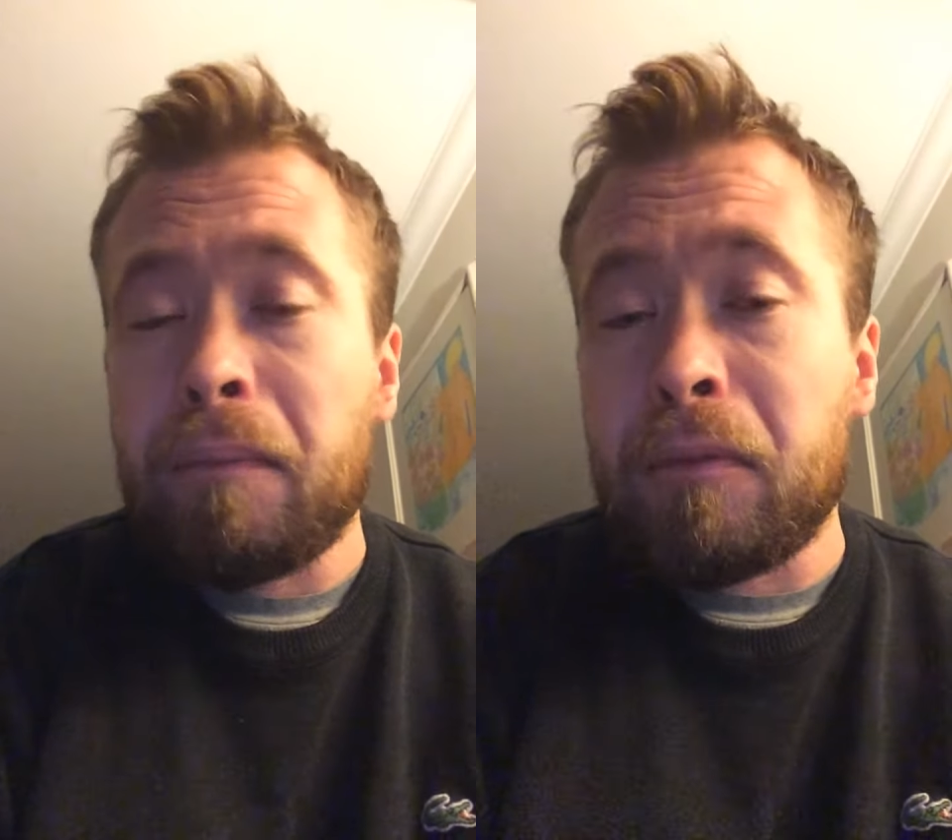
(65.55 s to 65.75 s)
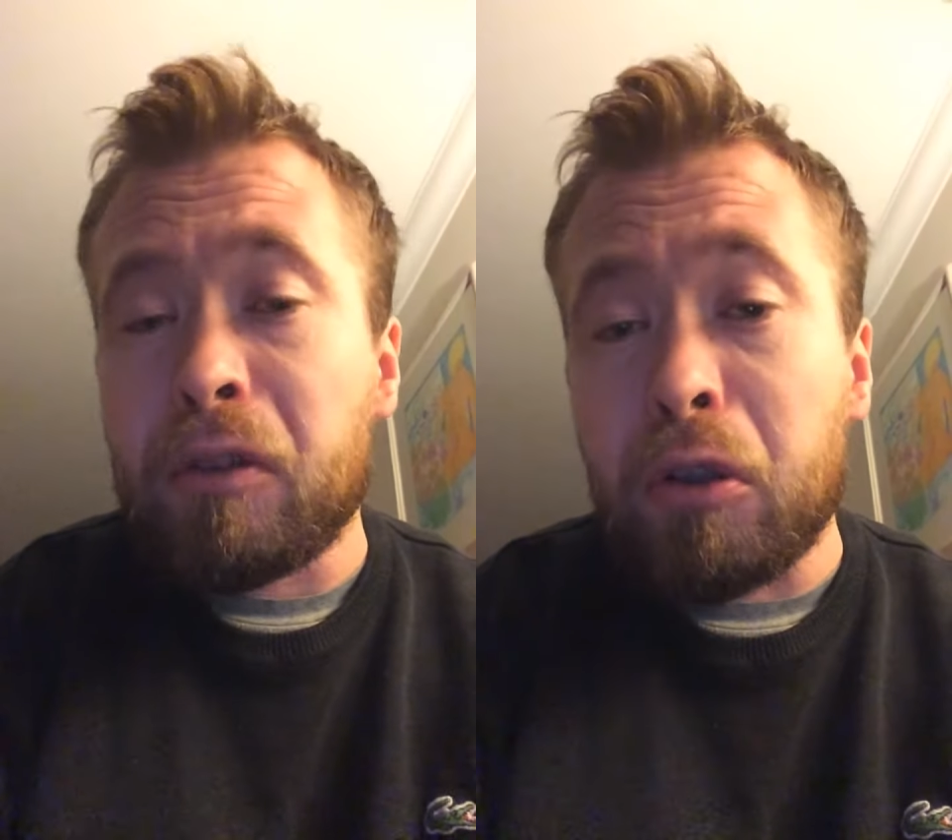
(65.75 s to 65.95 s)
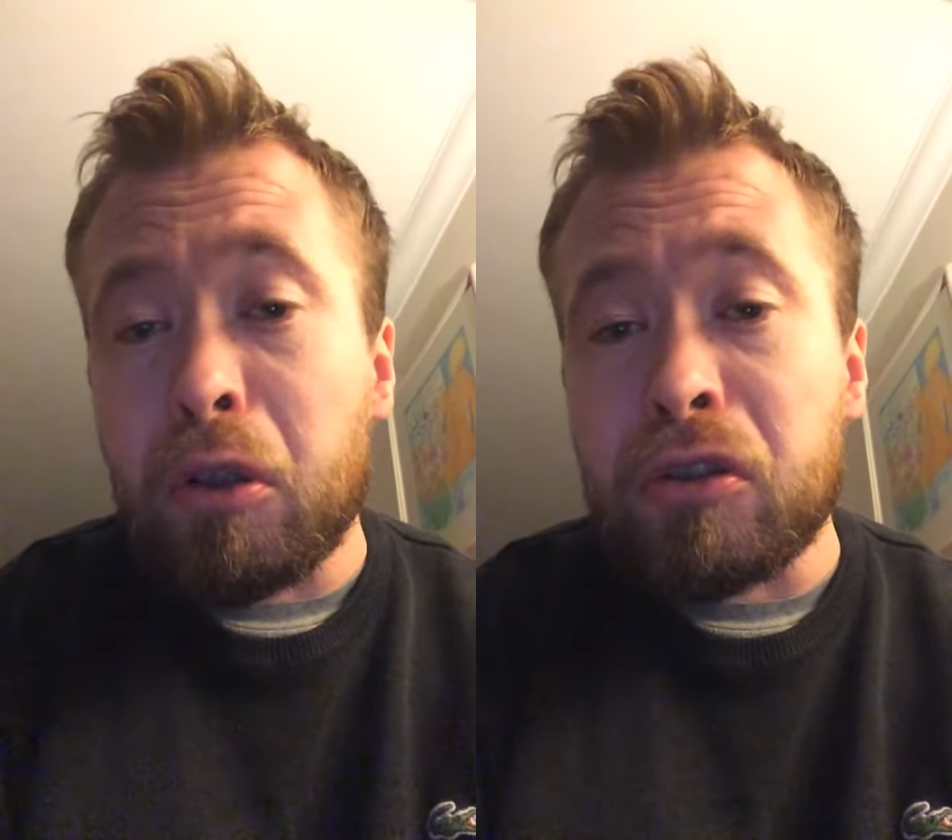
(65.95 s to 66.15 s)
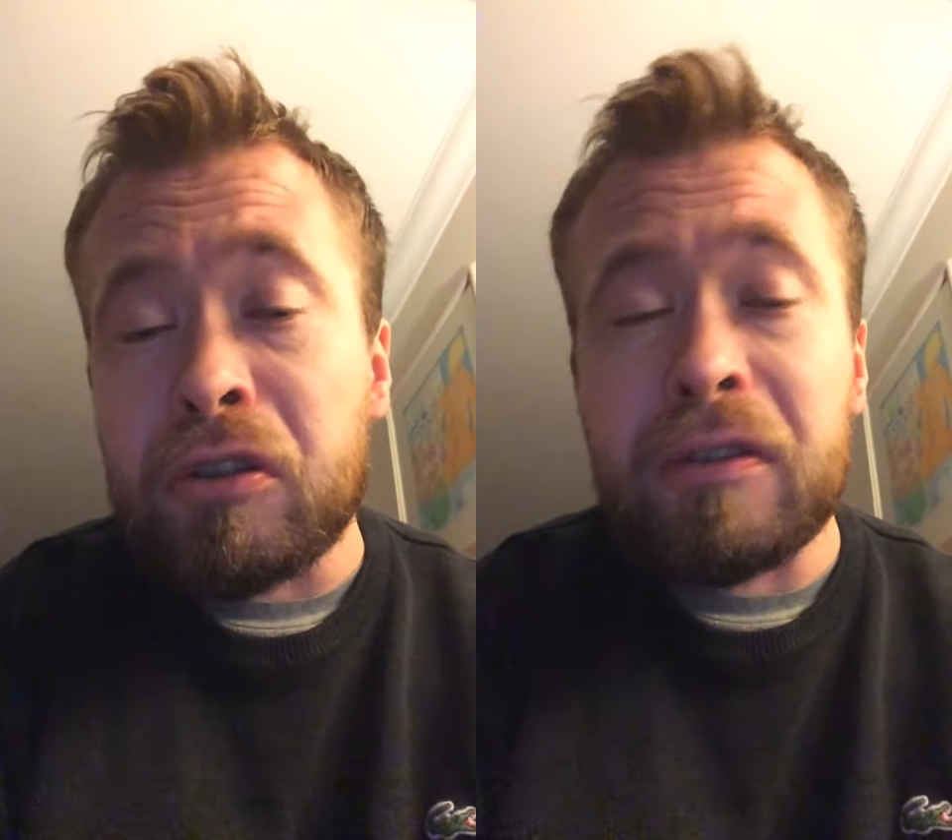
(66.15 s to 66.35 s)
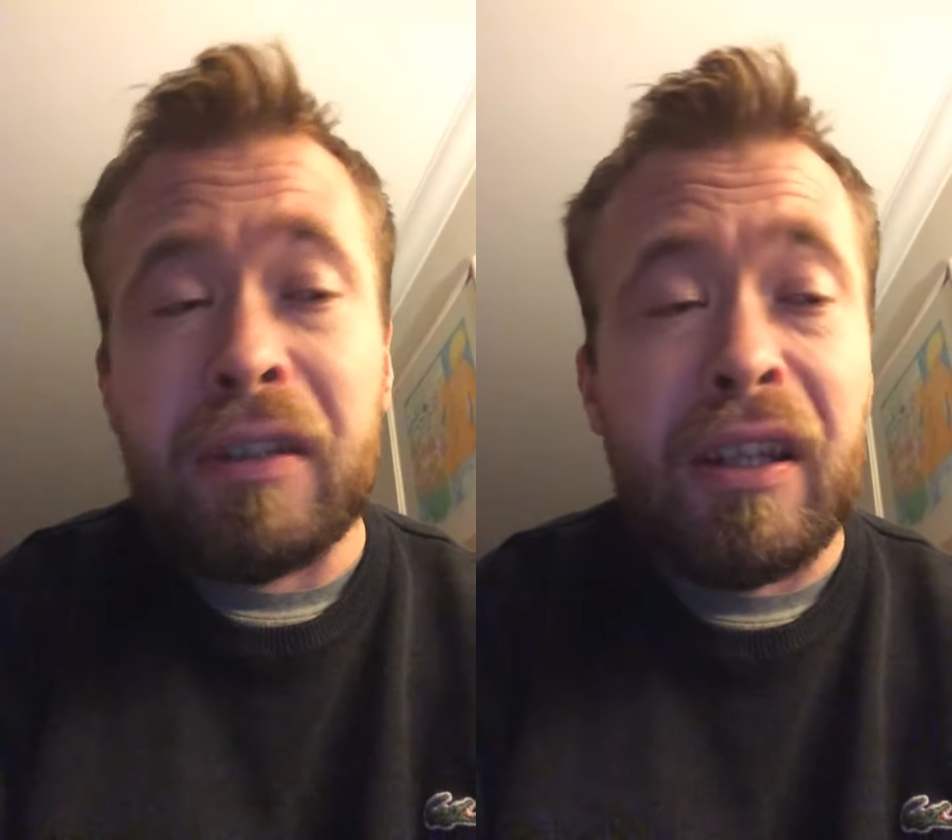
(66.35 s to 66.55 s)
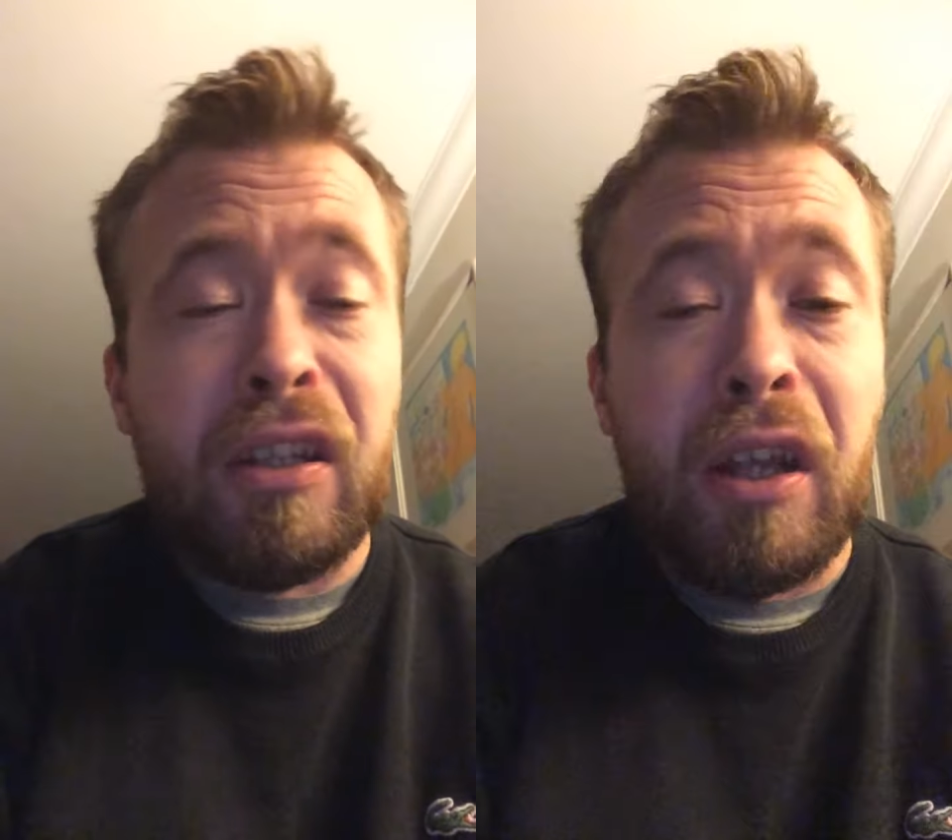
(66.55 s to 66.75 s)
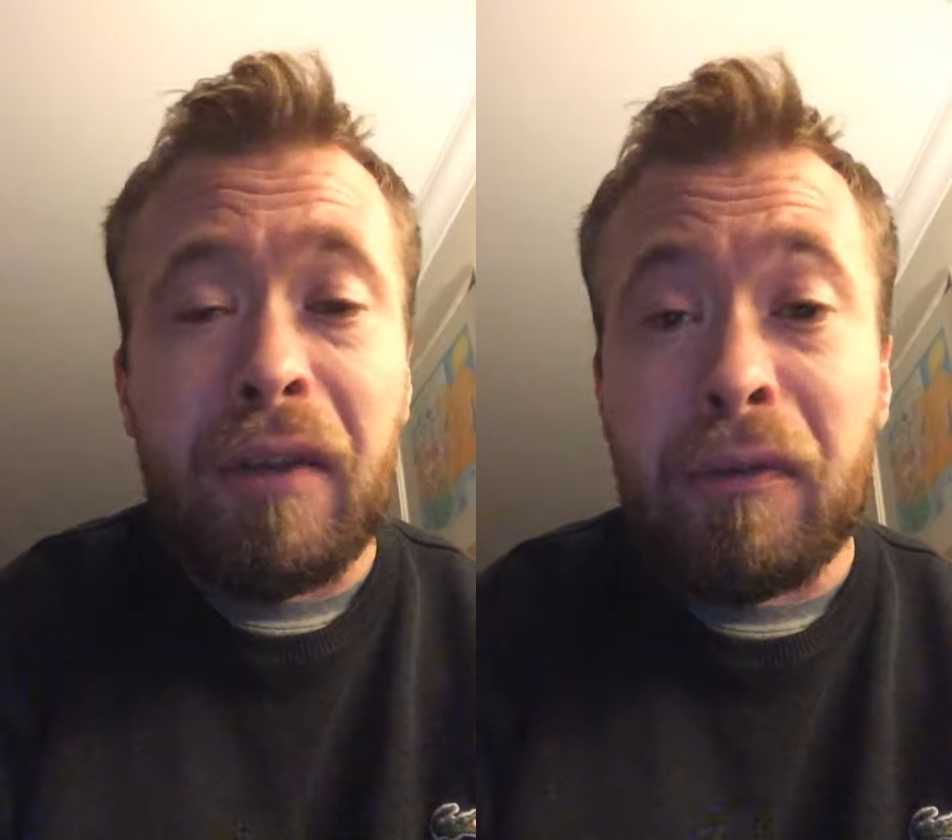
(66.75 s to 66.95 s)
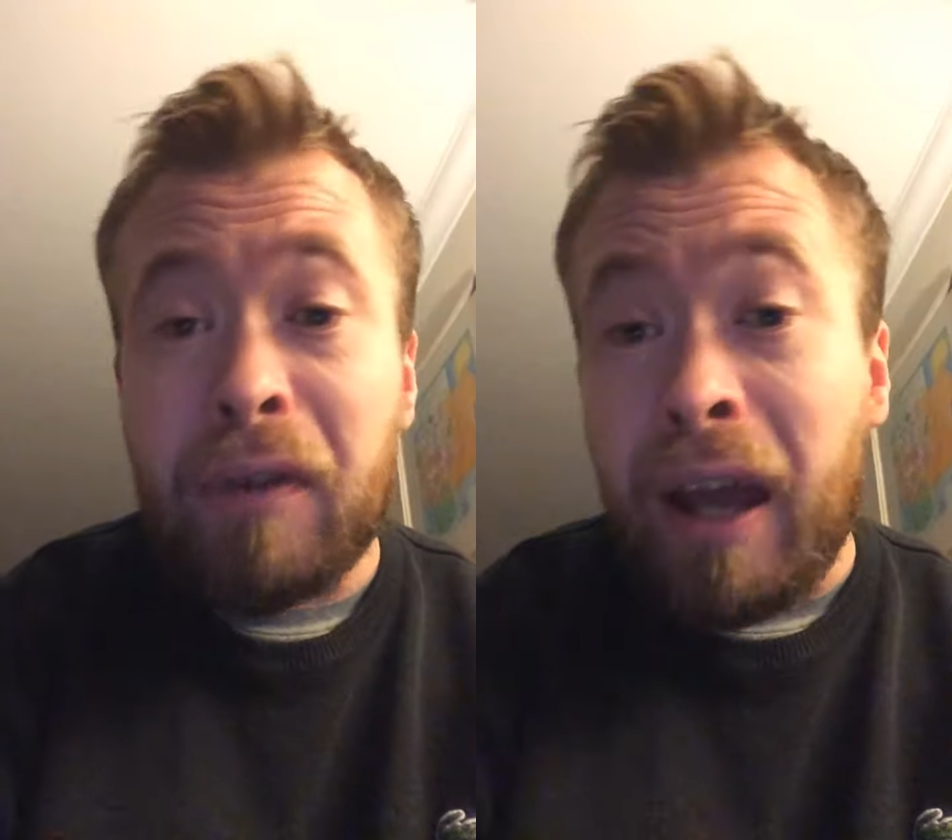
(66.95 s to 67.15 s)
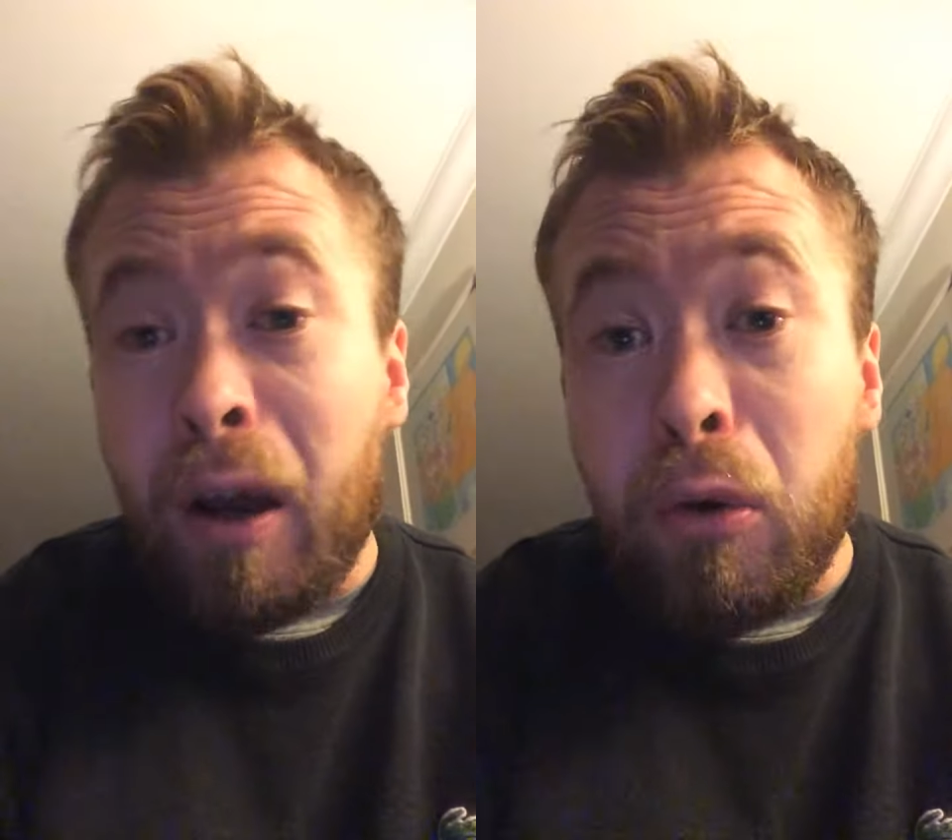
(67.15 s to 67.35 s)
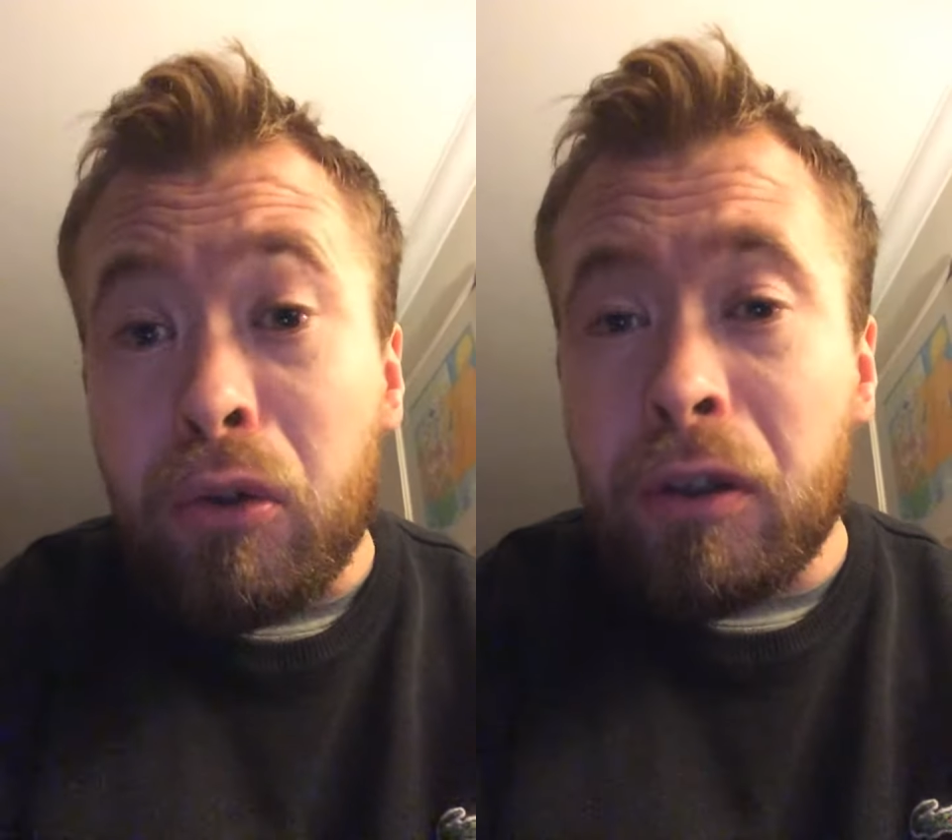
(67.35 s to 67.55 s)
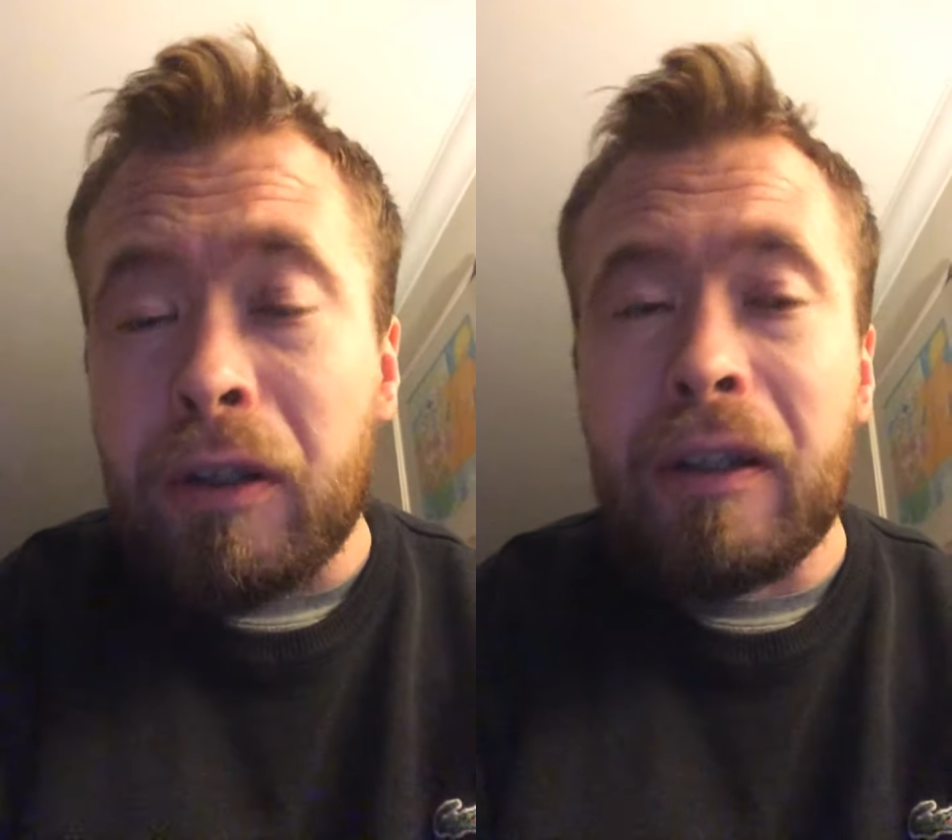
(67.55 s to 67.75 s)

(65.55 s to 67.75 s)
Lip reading: Because they're loud,